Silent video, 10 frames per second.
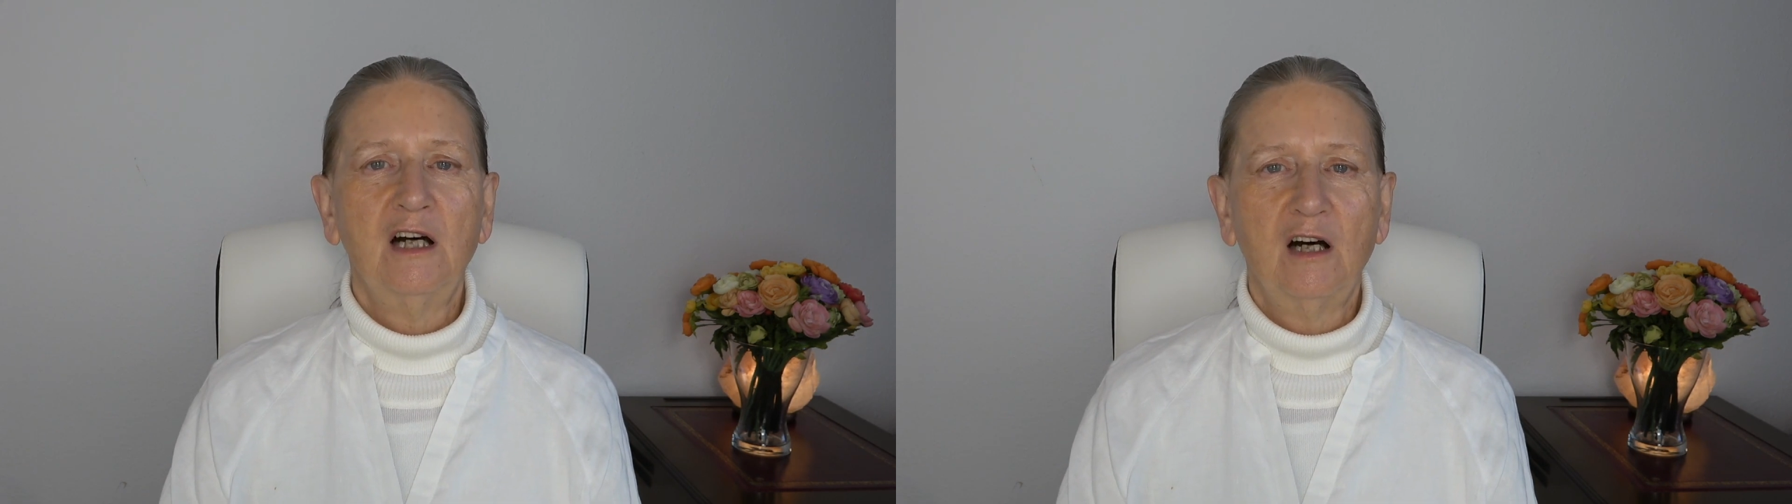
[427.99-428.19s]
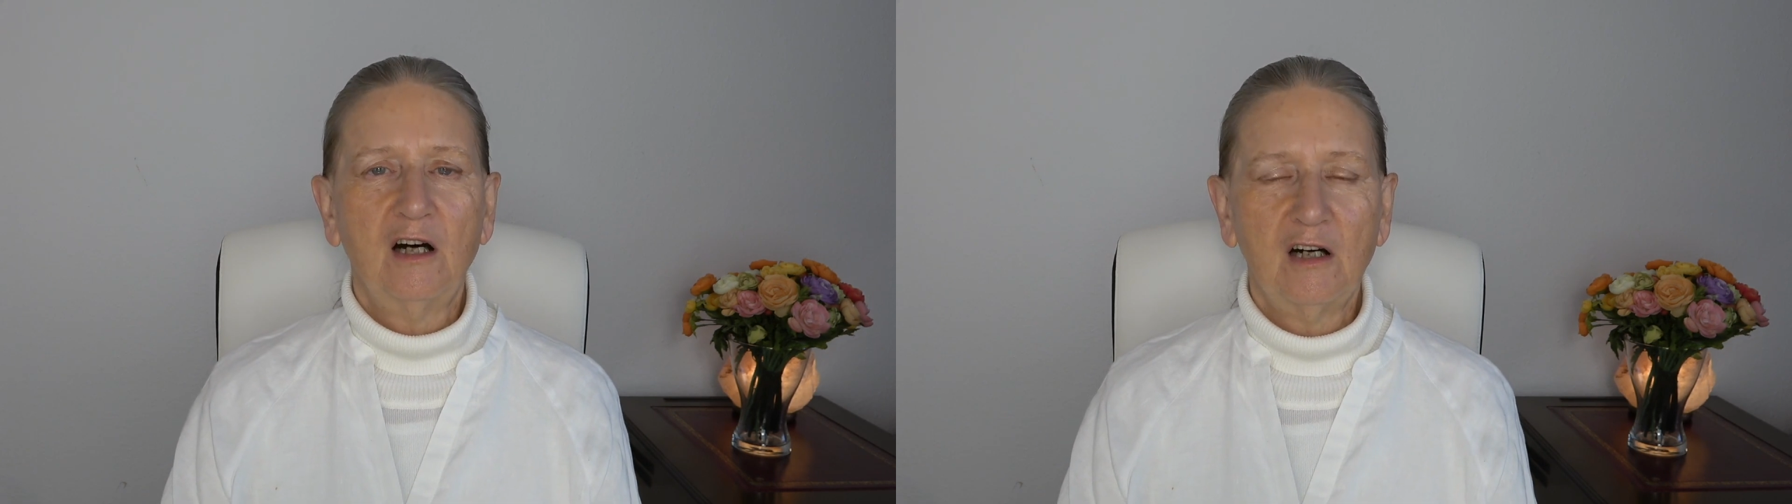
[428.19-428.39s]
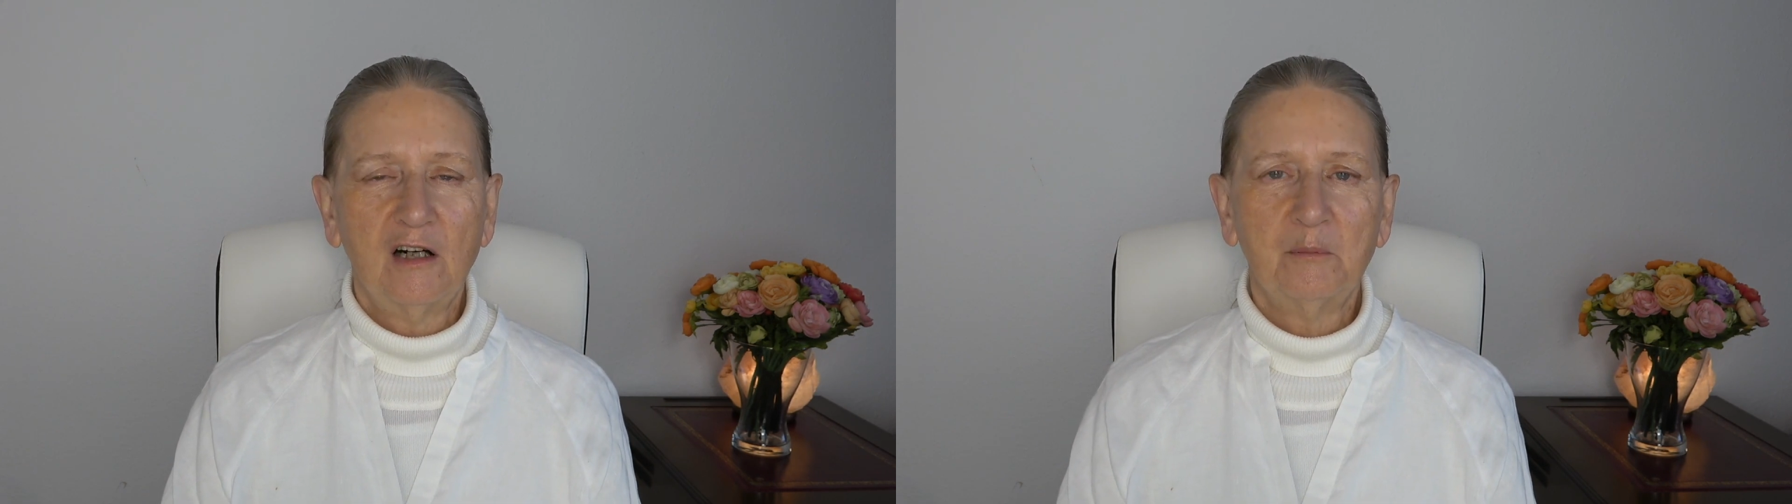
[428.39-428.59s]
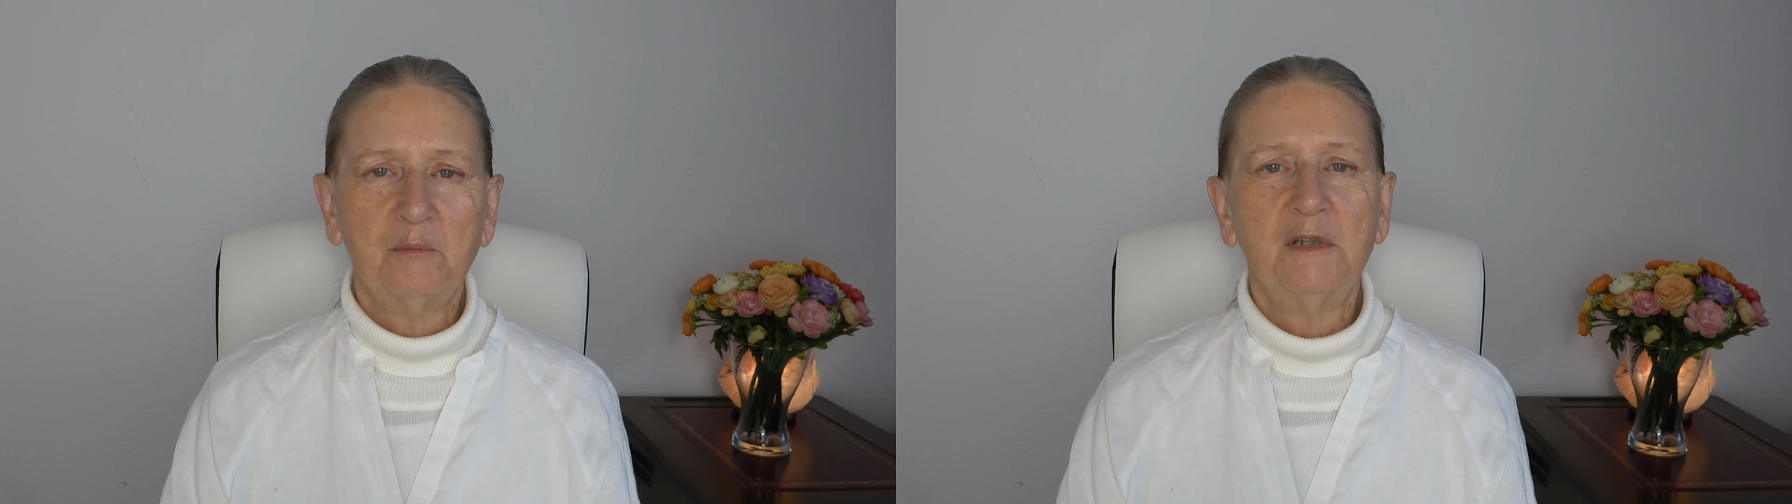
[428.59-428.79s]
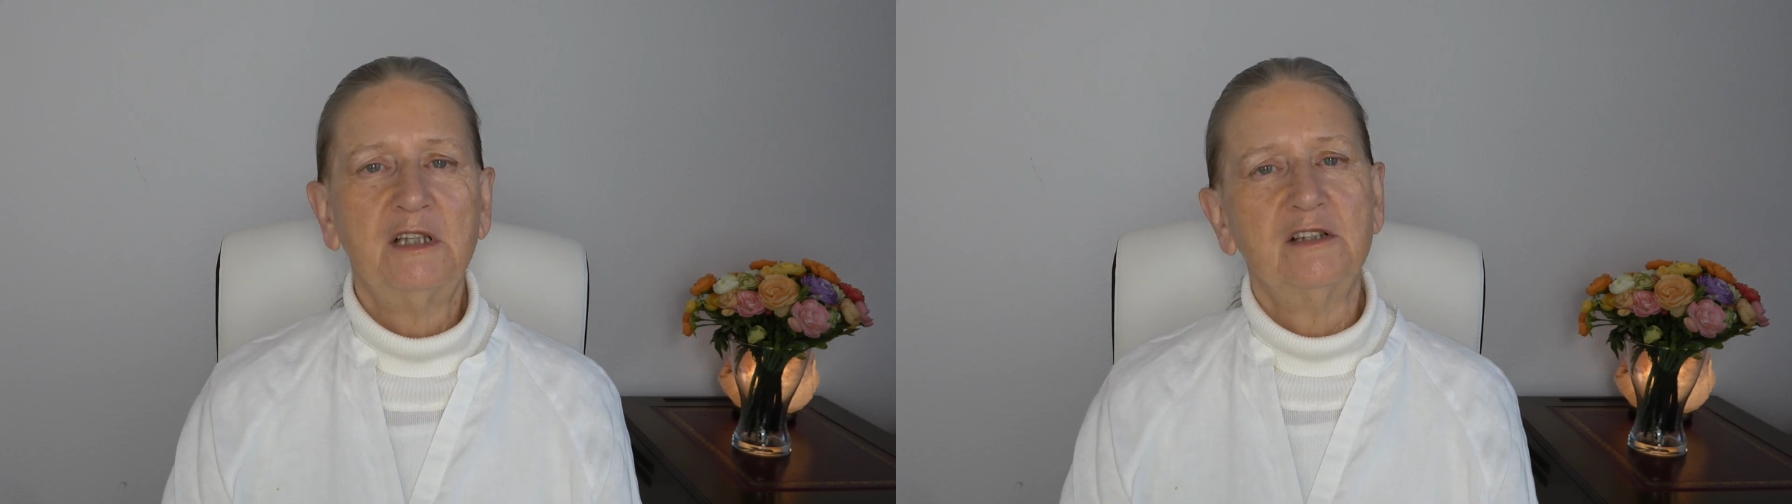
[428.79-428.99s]

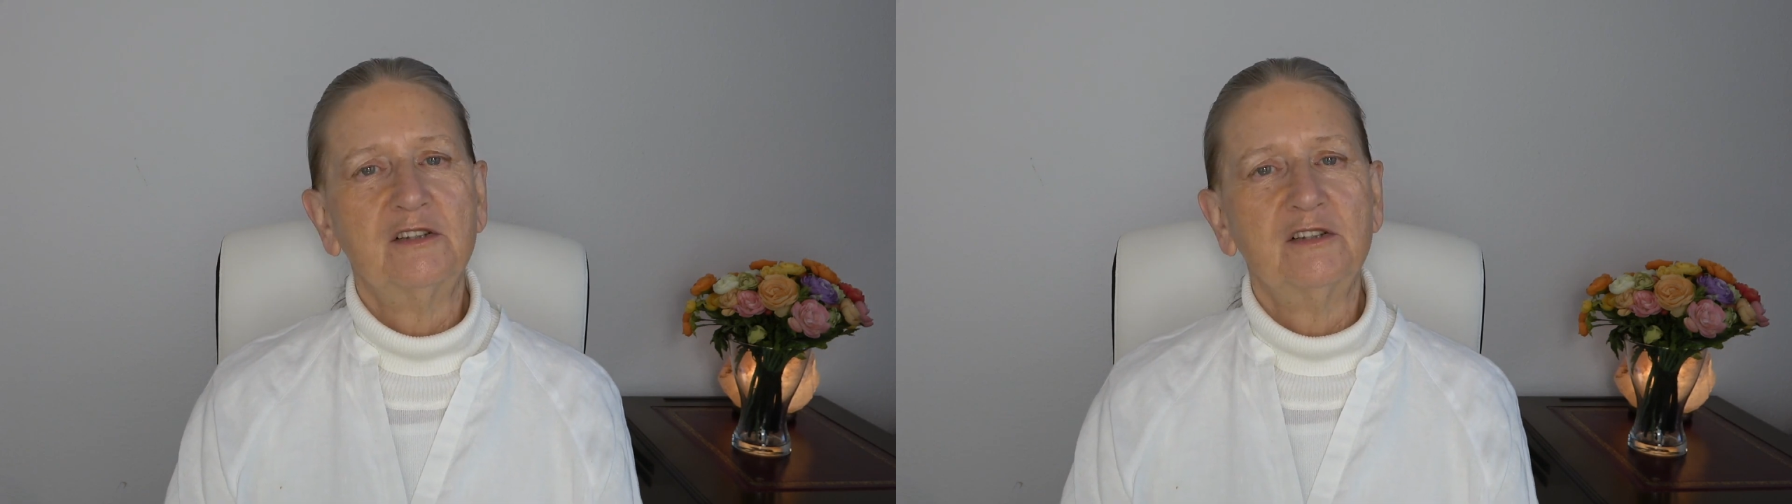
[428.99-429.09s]
harm,